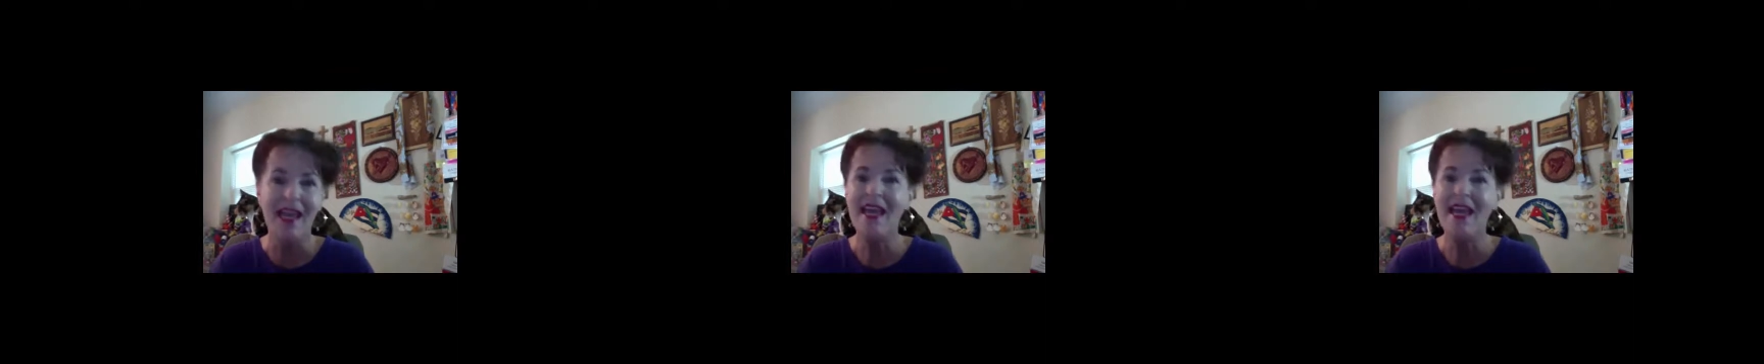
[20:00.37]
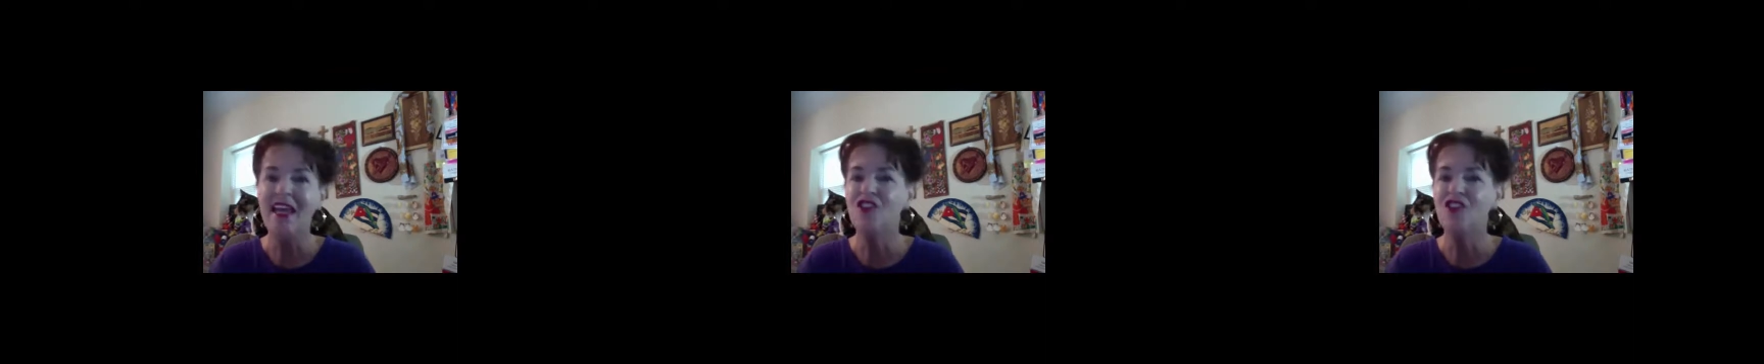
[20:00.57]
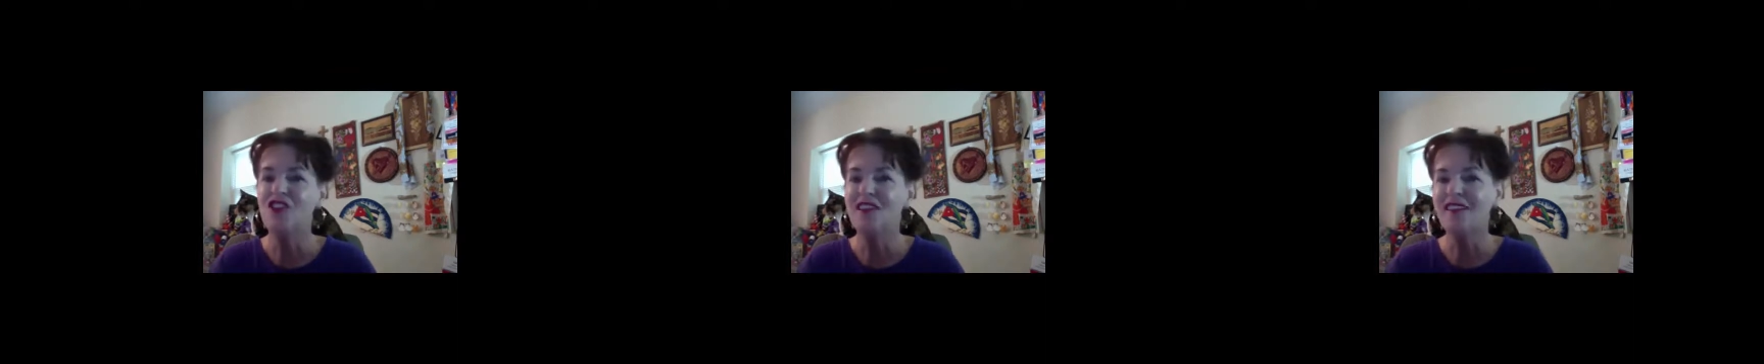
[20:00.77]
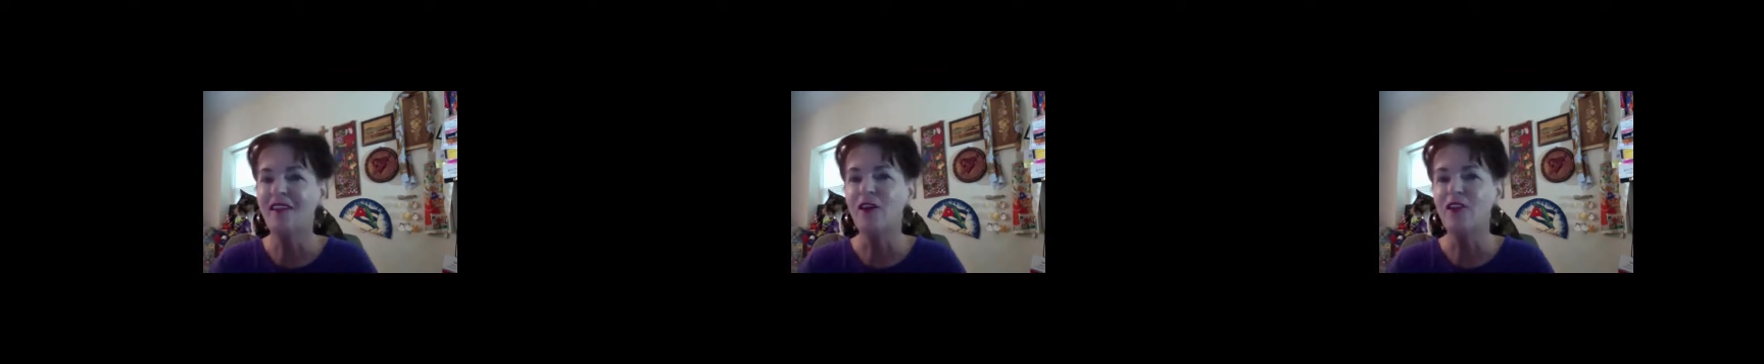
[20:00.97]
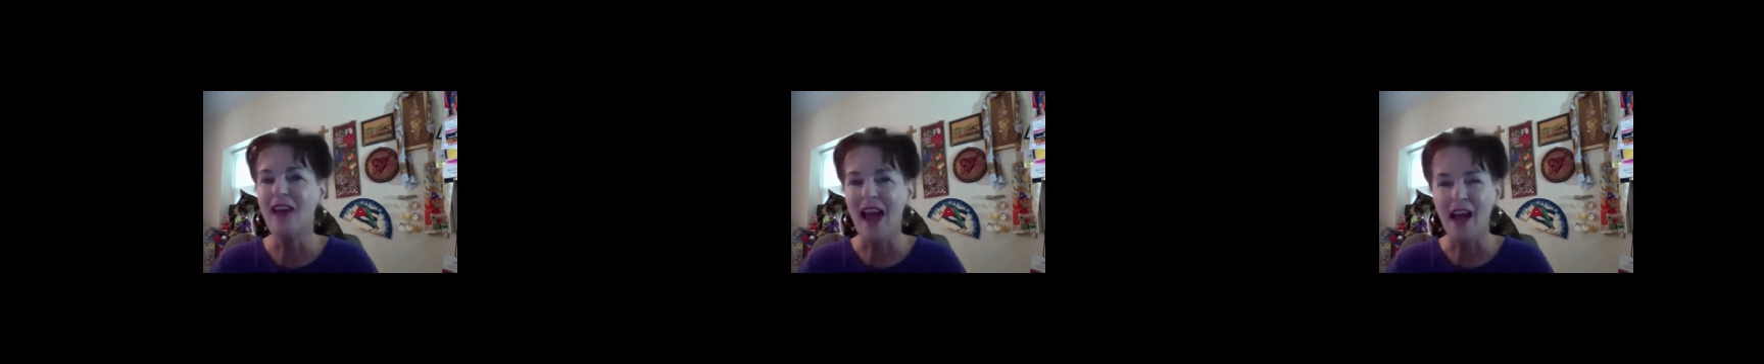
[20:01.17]
She said
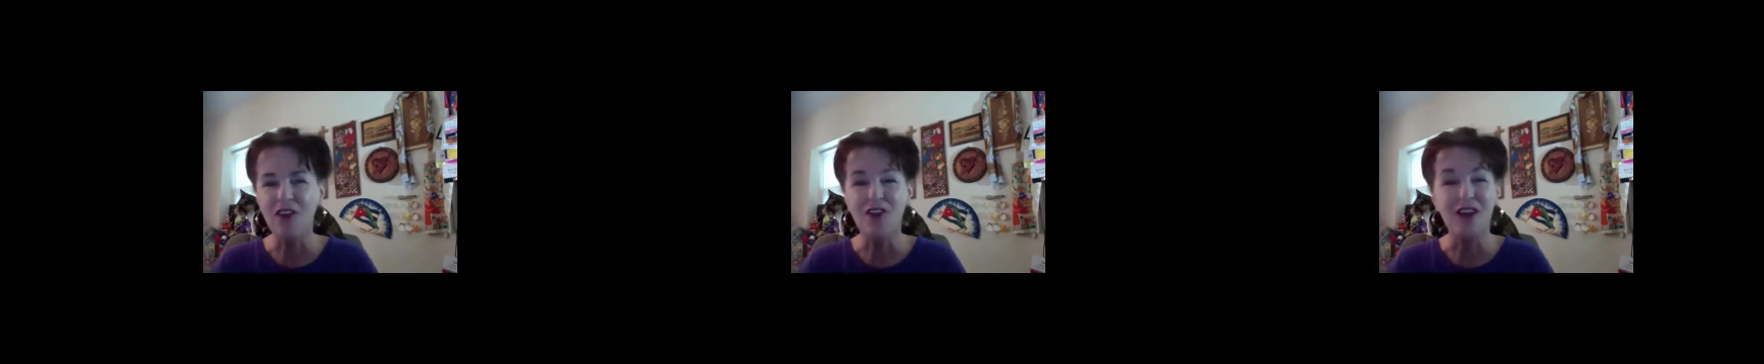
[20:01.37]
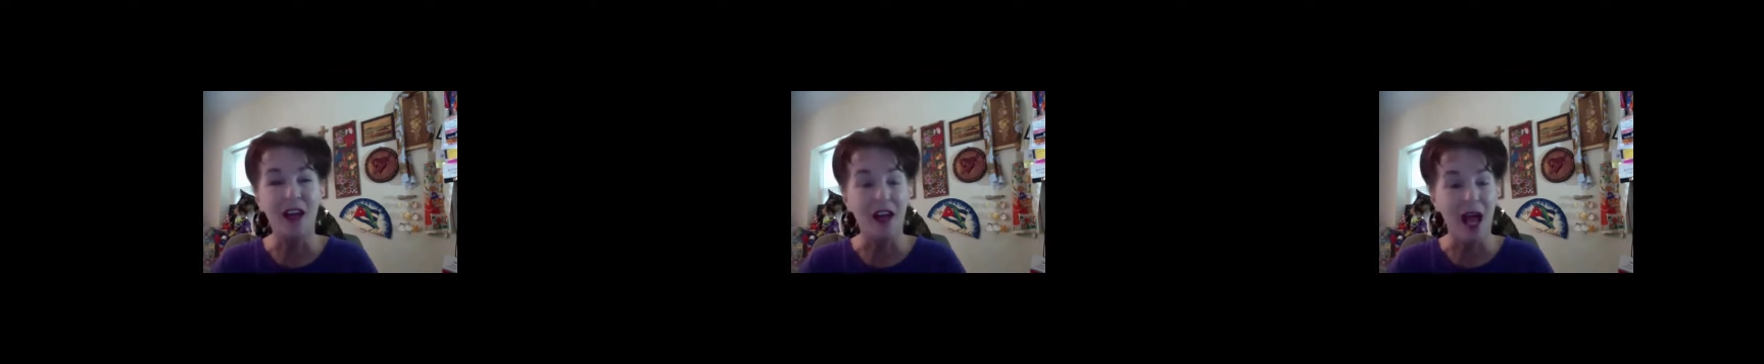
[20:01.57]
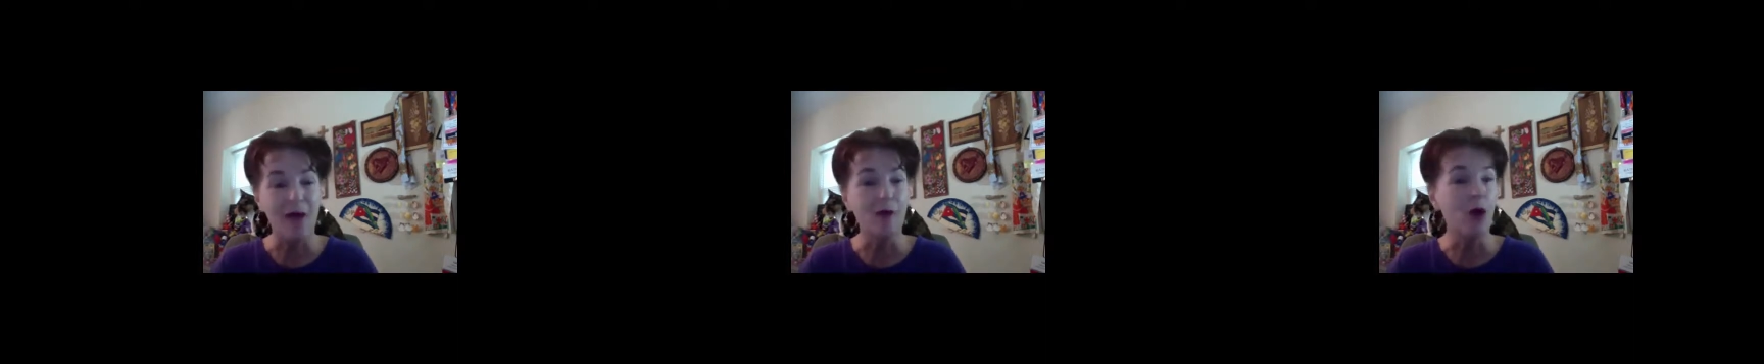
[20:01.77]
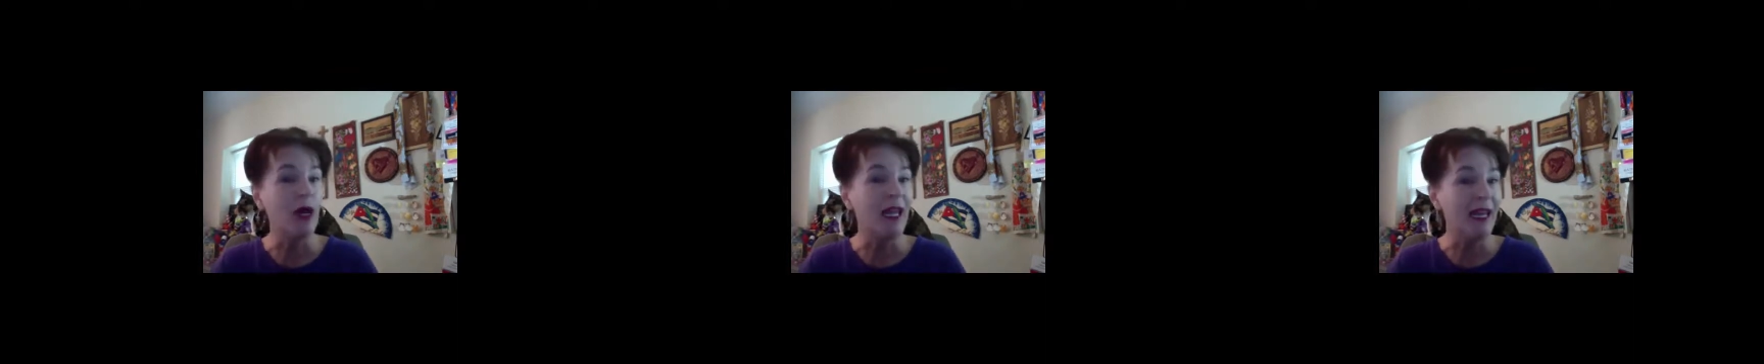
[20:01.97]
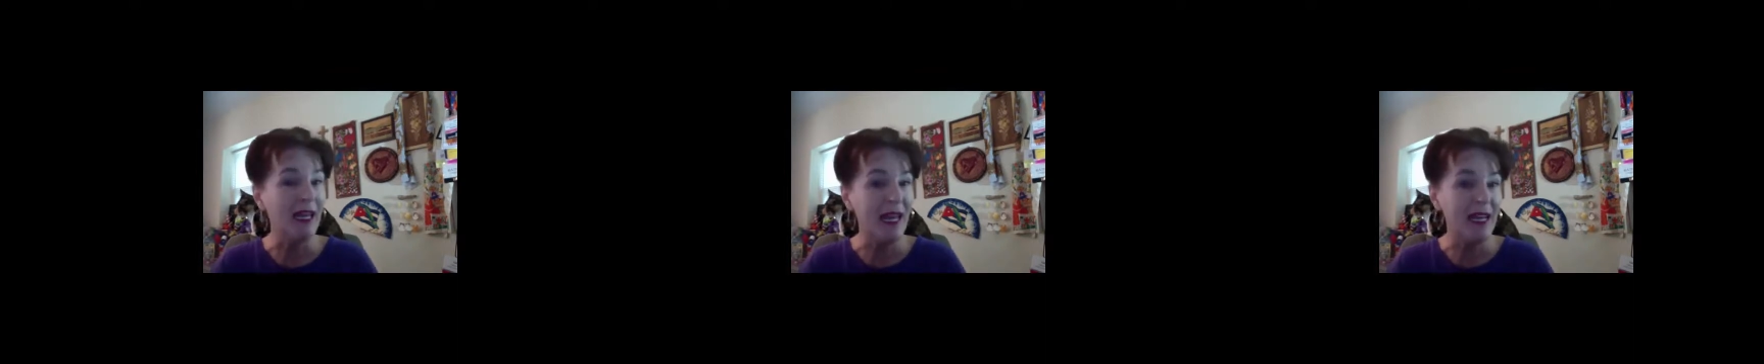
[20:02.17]
there's actually a lot more
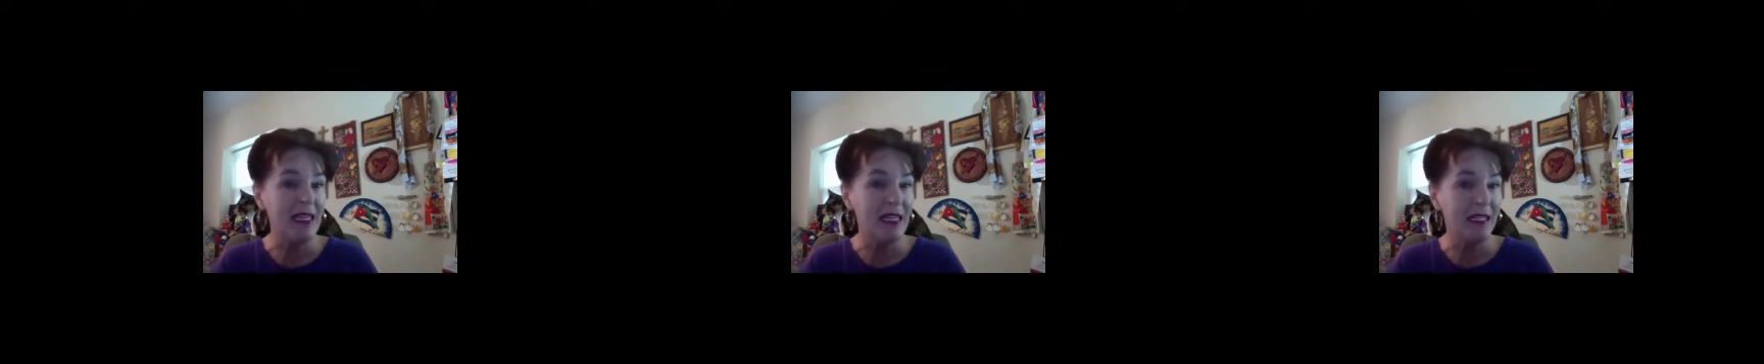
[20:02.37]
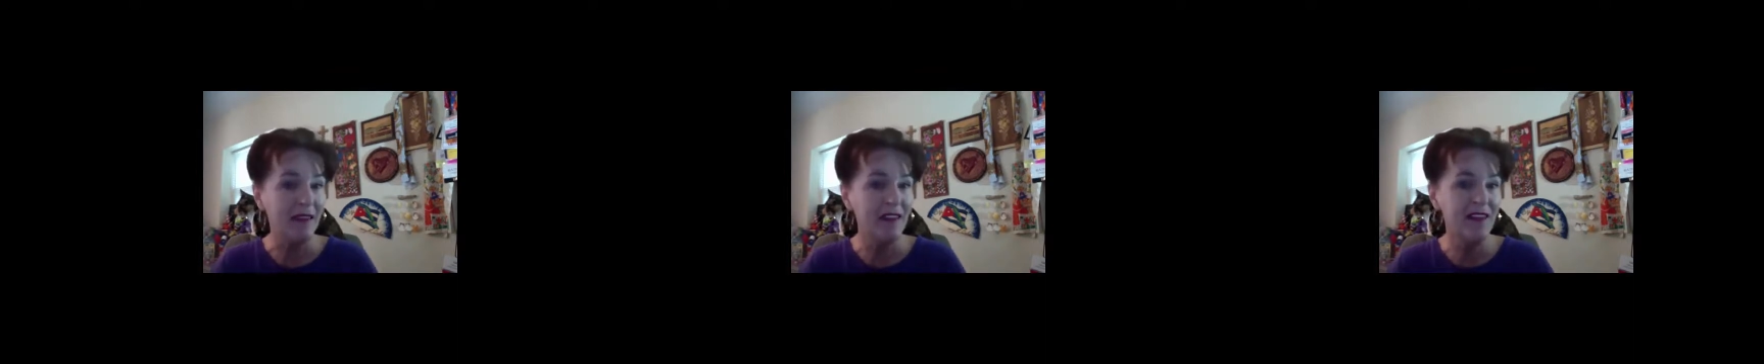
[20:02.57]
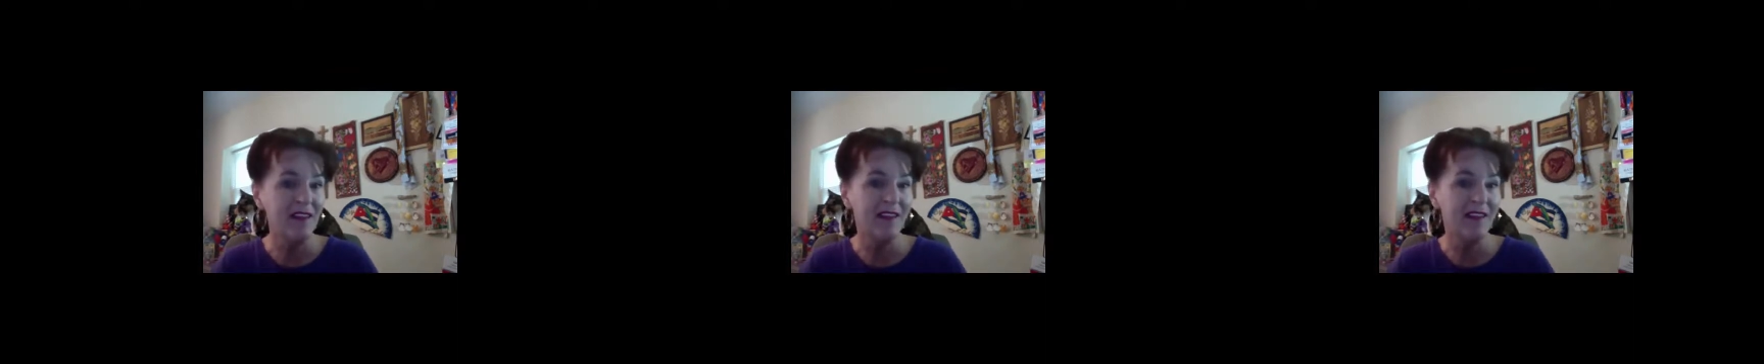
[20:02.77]
Canadians